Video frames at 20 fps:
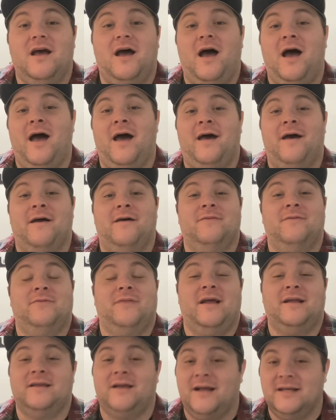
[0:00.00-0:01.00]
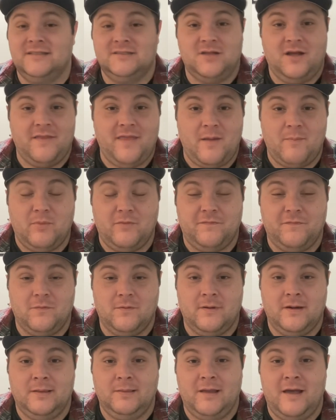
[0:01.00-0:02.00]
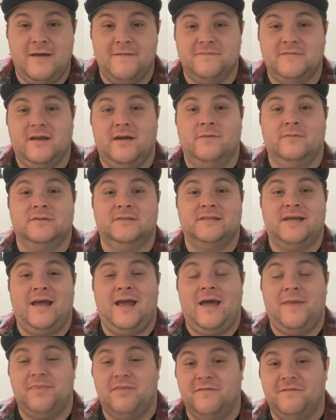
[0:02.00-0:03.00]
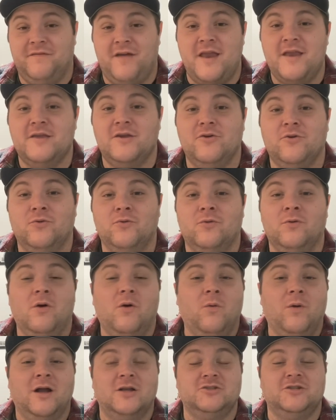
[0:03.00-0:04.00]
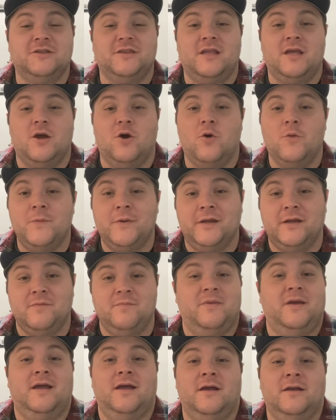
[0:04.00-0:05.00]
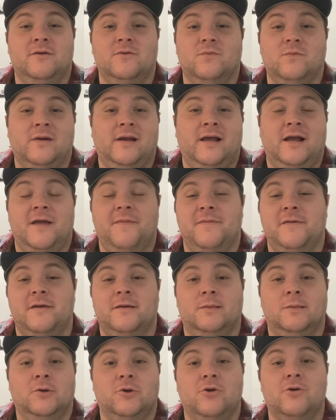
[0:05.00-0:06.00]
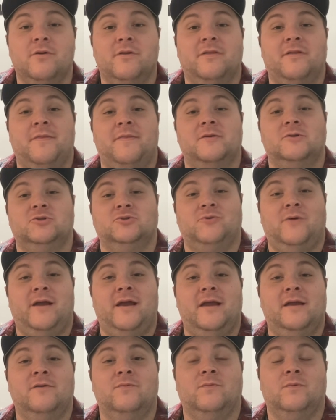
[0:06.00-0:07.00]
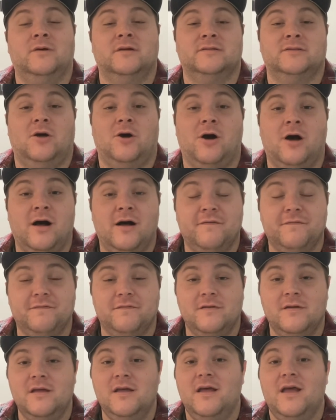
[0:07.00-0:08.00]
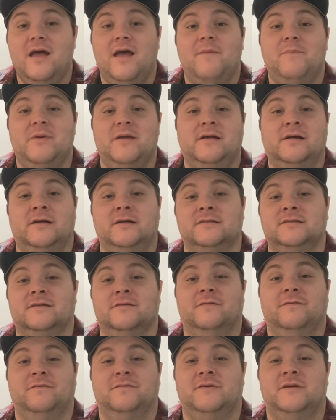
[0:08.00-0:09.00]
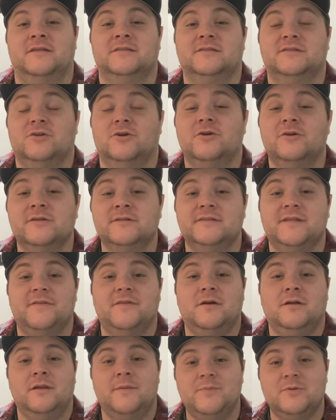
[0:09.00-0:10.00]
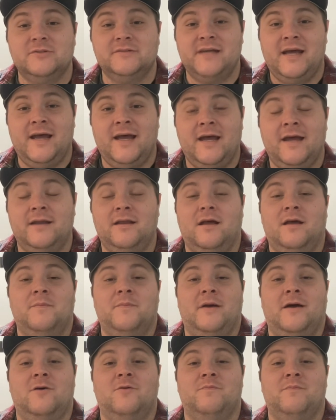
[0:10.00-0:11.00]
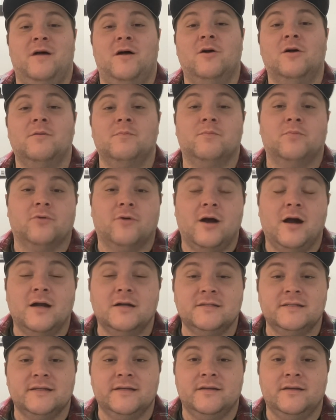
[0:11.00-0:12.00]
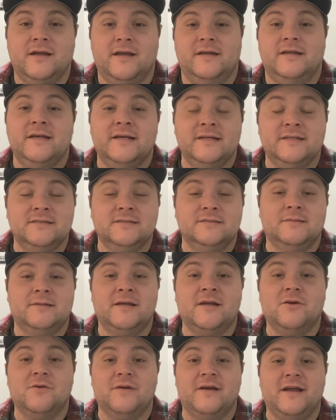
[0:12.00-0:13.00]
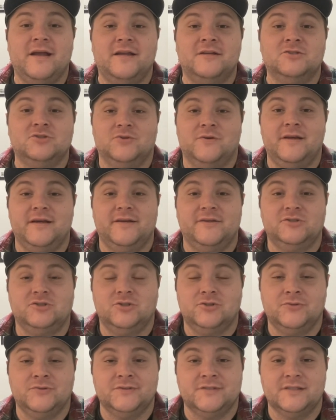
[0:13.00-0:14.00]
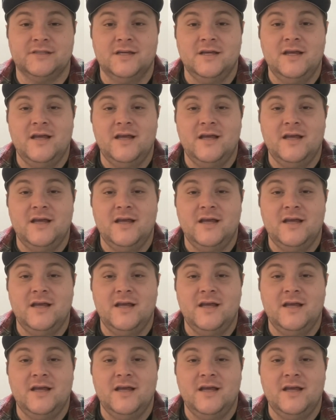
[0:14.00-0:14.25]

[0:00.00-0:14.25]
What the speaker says: That I saw that before I left. I was at the venue watching the opening band when I got the alert that the trade was off because of concerns that the Clippers had about Malcolm Brogdon and his lingering injury issues.